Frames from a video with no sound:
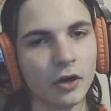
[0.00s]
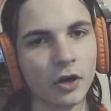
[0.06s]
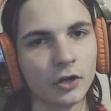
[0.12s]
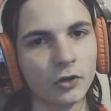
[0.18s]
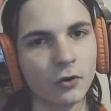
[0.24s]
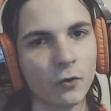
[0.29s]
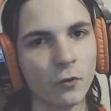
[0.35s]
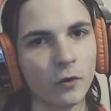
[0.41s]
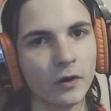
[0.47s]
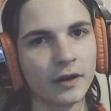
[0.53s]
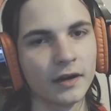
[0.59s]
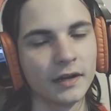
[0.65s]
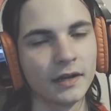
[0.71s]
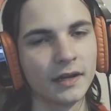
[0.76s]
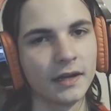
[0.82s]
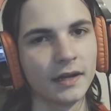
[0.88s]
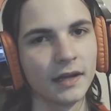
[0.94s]
Encore,
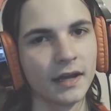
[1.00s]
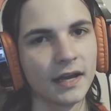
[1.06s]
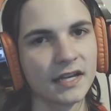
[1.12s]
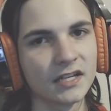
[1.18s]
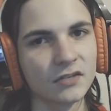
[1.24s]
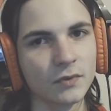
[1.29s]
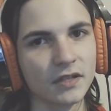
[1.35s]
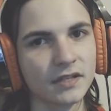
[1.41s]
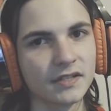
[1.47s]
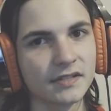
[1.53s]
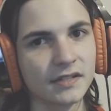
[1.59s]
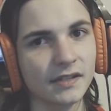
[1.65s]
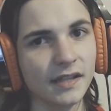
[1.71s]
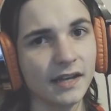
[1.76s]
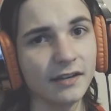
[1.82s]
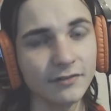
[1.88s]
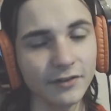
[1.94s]
as well as a
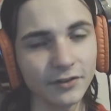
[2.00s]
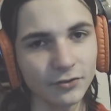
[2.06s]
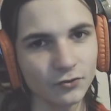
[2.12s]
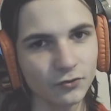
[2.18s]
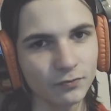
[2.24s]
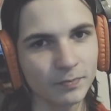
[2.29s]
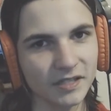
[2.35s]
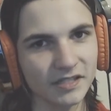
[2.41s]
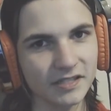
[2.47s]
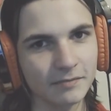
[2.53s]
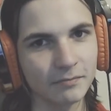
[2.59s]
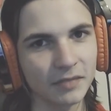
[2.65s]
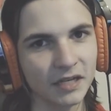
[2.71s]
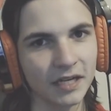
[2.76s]
lot of other bits and